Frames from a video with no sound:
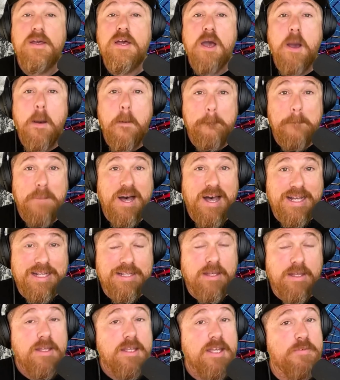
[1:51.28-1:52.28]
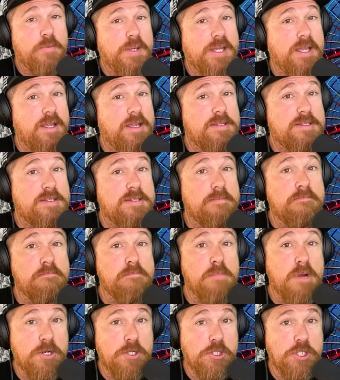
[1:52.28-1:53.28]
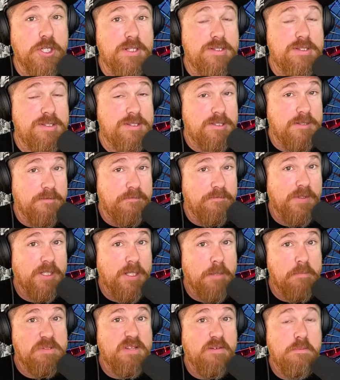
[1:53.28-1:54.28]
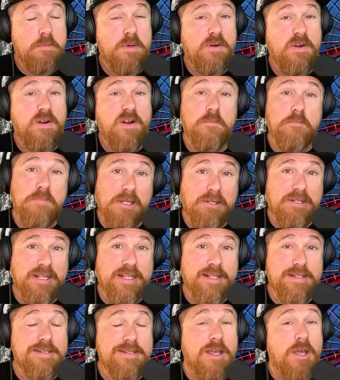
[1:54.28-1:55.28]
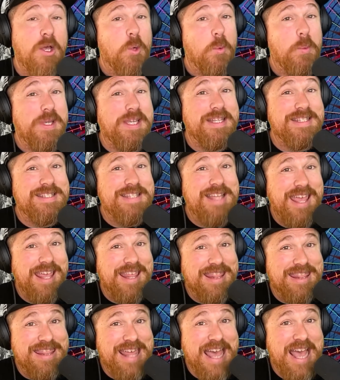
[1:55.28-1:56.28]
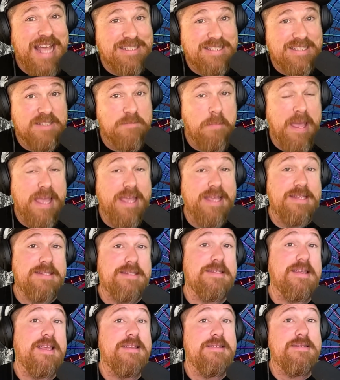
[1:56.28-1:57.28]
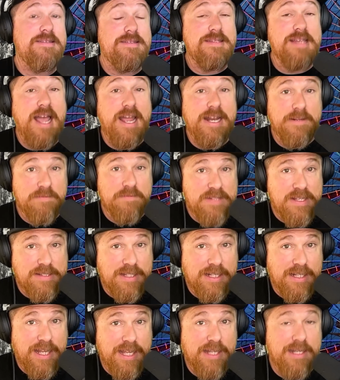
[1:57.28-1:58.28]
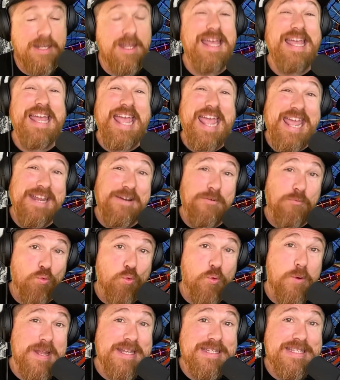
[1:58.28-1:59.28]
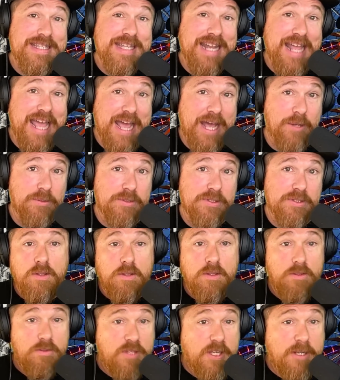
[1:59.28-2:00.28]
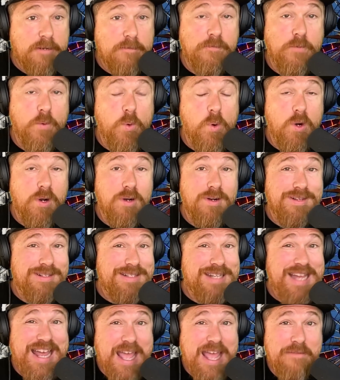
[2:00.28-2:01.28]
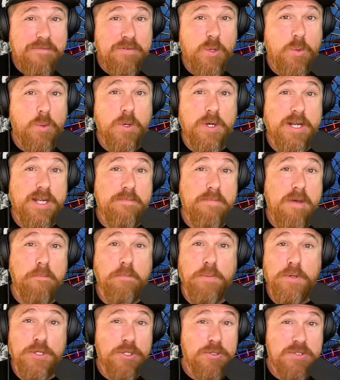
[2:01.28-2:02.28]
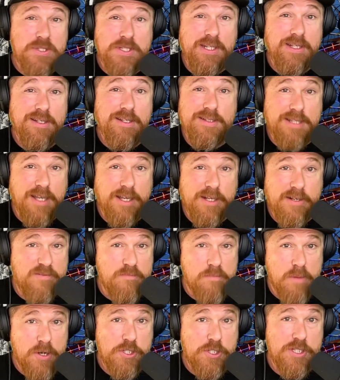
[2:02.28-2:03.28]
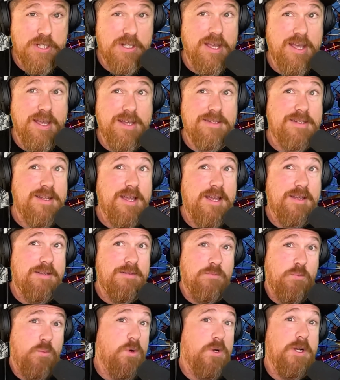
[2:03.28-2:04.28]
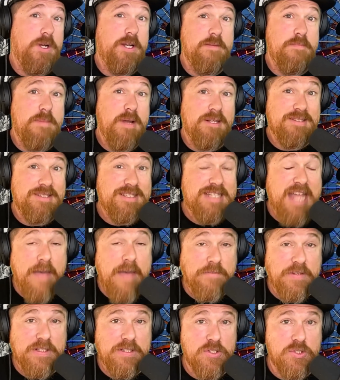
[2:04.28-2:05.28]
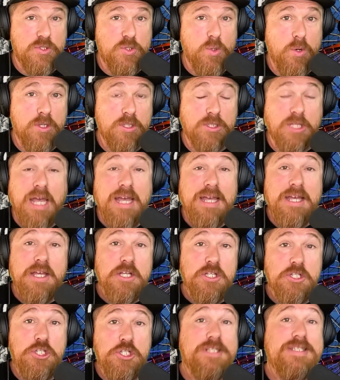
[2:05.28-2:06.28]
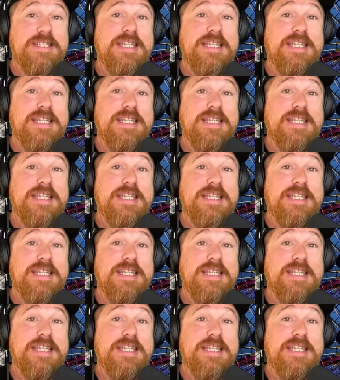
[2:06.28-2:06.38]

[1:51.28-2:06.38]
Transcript: But if we can get some merchants to fill up some of our buildings, we can take that space inside of Disneyland and rent it out. Therefore, not having to worry about producing a ton of merchandise, not worrying about staffing the stores, just